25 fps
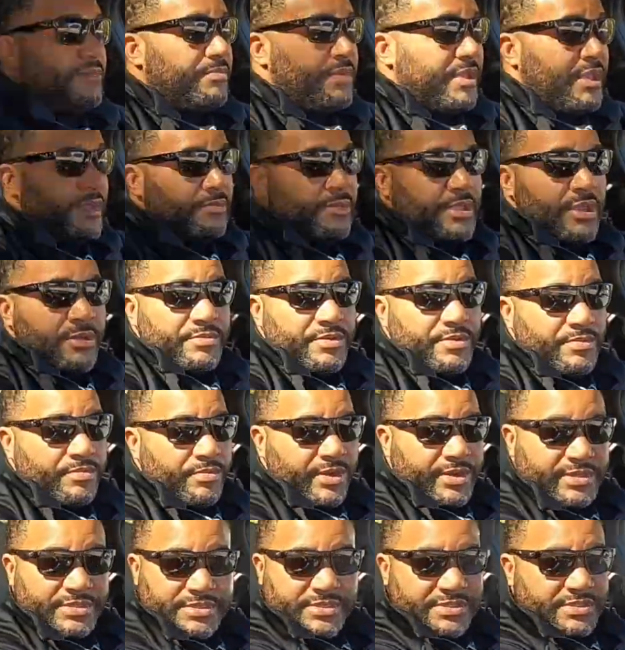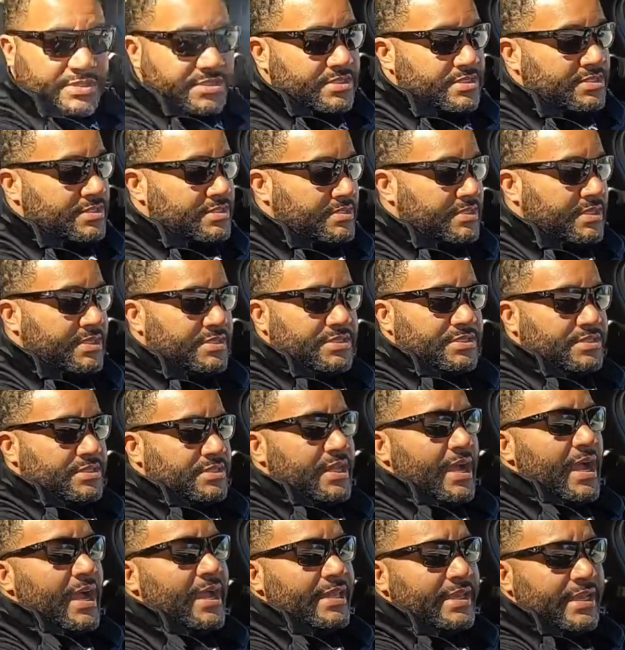BMW brakes. This is
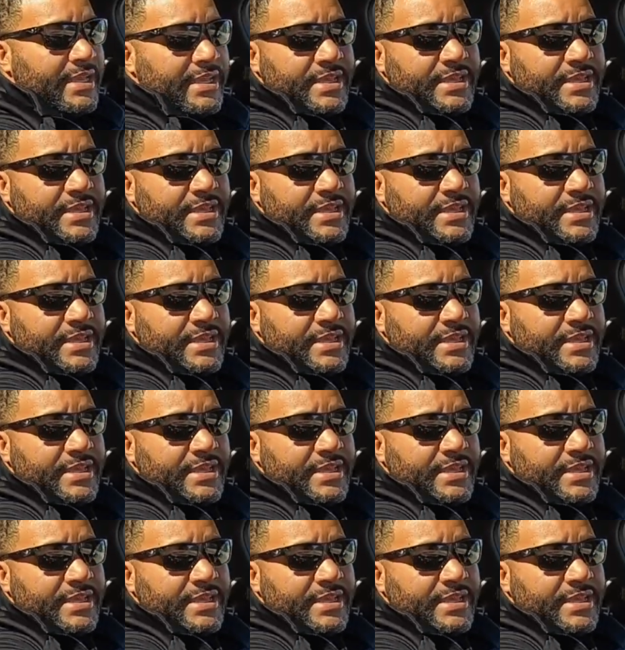not a,